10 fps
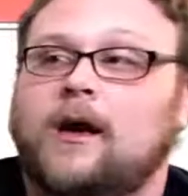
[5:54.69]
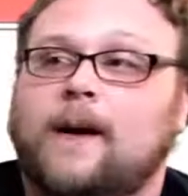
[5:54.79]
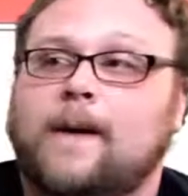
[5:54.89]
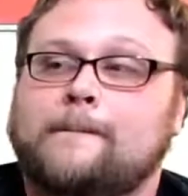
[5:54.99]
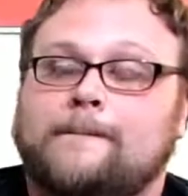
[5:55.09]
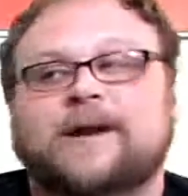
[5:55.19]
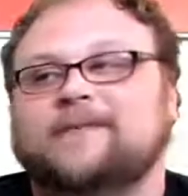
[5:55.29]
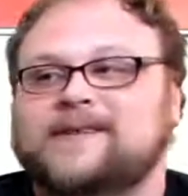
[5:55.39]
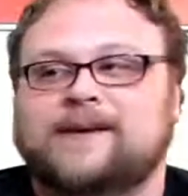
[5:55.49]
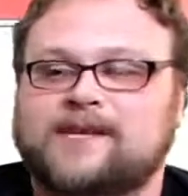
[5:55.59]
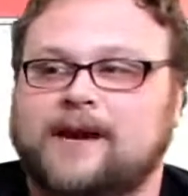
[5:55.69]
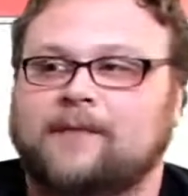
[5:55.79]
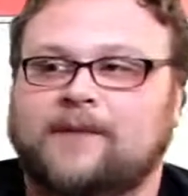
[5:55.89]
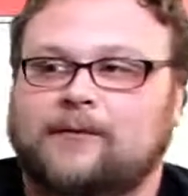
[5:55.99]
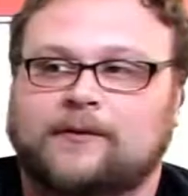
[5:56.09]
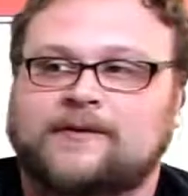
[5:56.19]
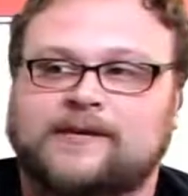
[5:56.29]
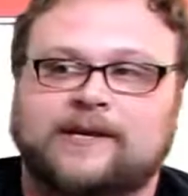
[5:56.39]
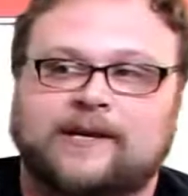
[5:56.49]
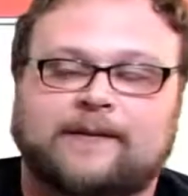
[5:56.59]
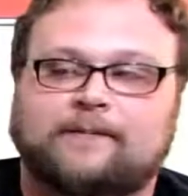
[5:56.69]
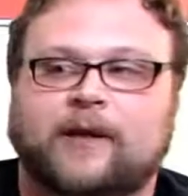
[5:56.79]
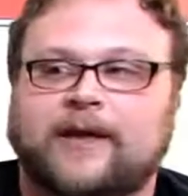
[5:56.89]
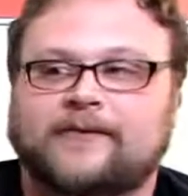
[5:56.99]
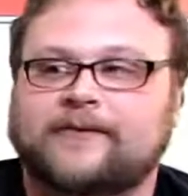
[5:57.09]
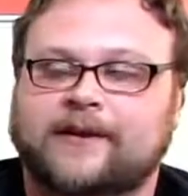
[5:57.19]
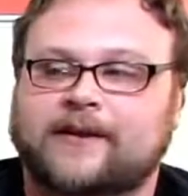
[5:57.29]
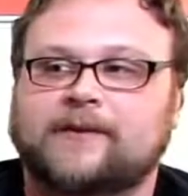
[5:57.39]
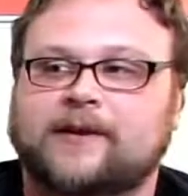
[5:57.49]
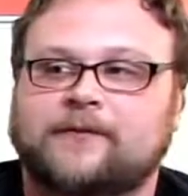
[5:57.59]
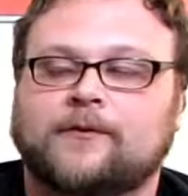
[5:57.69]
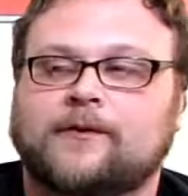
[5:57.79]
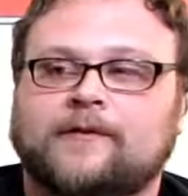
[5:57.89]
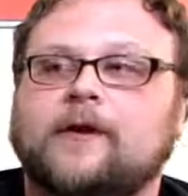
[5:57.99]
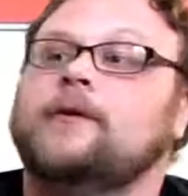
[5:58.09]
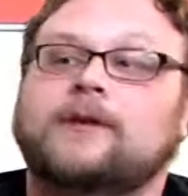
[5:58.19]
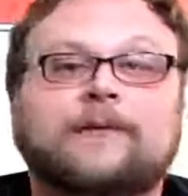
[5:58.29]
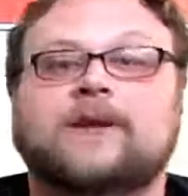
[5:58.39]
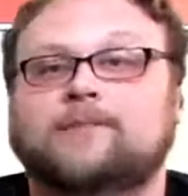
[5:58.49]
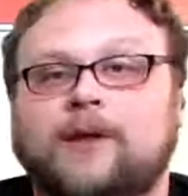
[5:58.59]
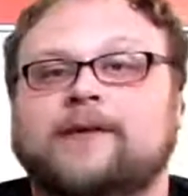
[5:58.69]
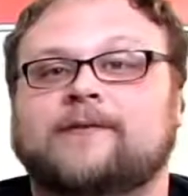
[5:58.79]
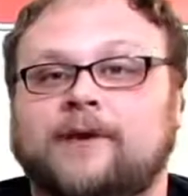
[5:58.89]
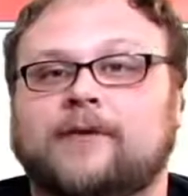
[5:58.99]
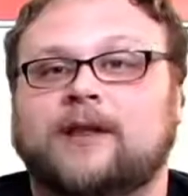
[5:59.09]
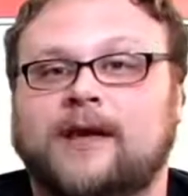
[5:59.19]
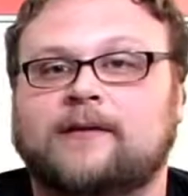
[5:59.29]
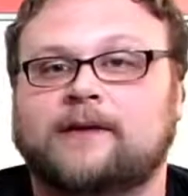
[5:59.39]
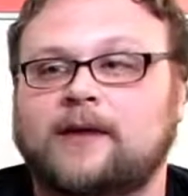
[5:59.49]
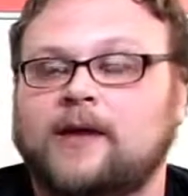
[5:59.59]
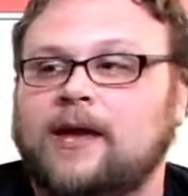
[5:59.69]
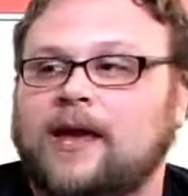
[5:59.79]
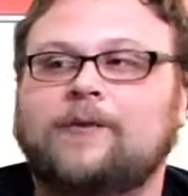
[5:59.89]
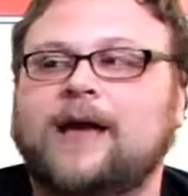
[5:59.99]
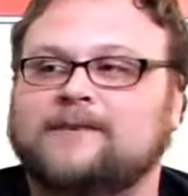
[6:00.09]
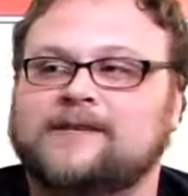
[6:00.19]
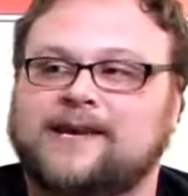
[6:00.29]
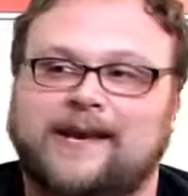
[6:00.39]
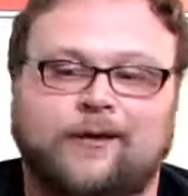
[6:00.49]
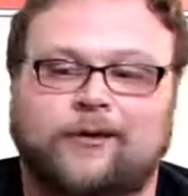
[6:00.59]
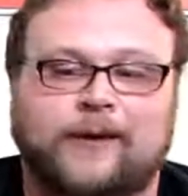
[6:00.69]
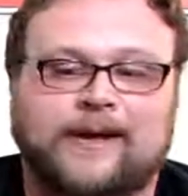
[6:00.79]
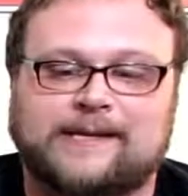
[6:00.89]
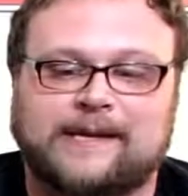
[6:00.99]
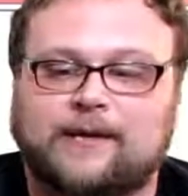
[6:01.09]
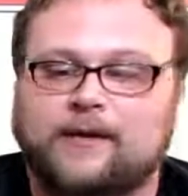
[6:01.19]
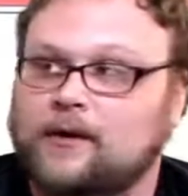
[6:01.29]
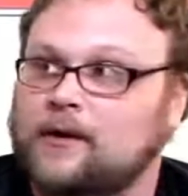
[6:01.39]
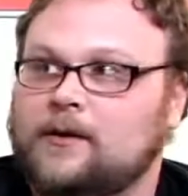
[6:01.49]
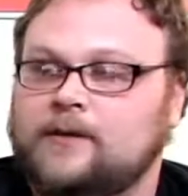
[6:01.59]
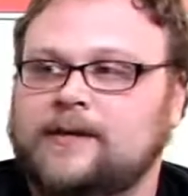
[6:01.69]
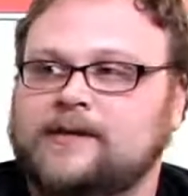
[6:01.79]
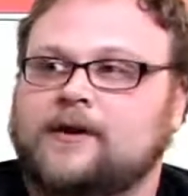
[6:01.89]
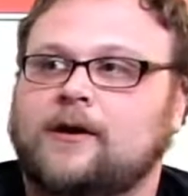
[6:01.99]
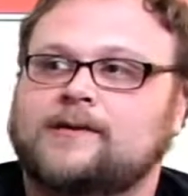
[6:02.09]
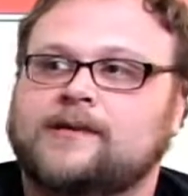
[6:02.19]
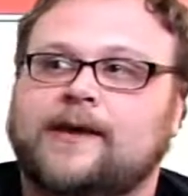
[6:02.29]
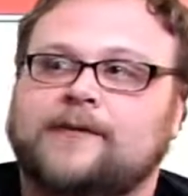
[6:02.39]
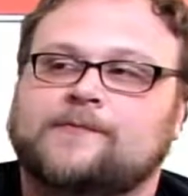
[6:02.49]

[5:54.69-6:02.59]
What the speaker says: But at the same time, I'm not really seeing any play outside of limited for this, although limited play is very likely. And we'll have to see how crazy these cards get.